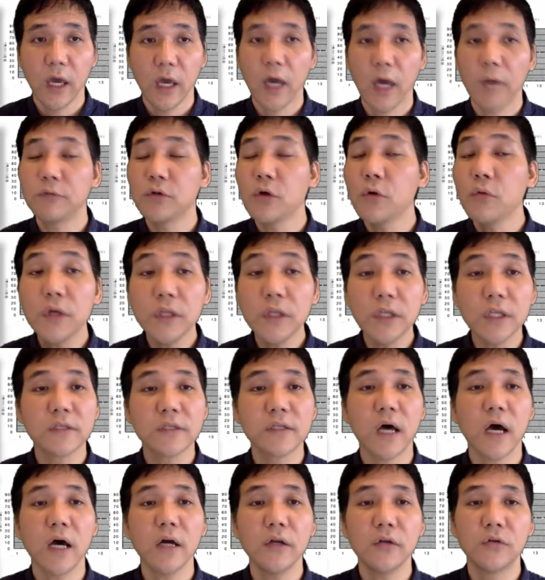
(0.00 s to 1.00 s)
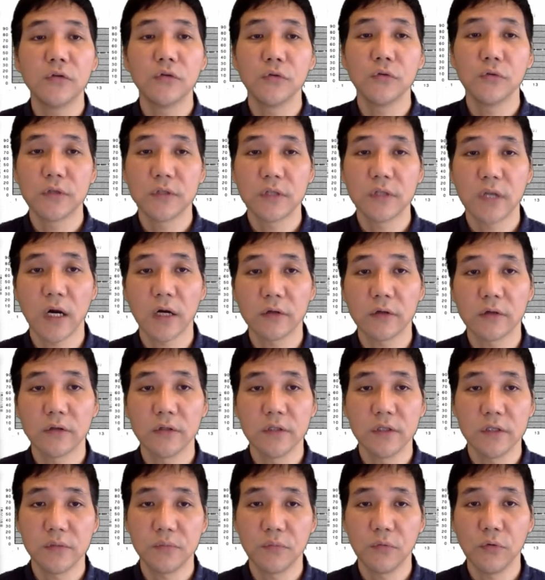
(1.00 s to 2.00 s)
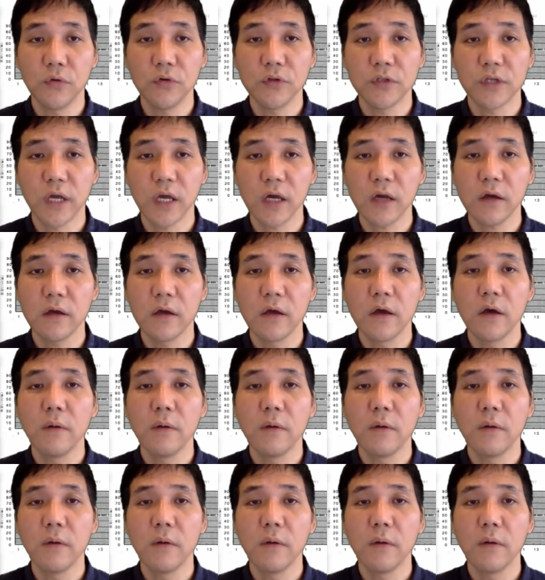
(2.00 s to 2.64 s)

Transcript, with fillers: After we decide to start this project,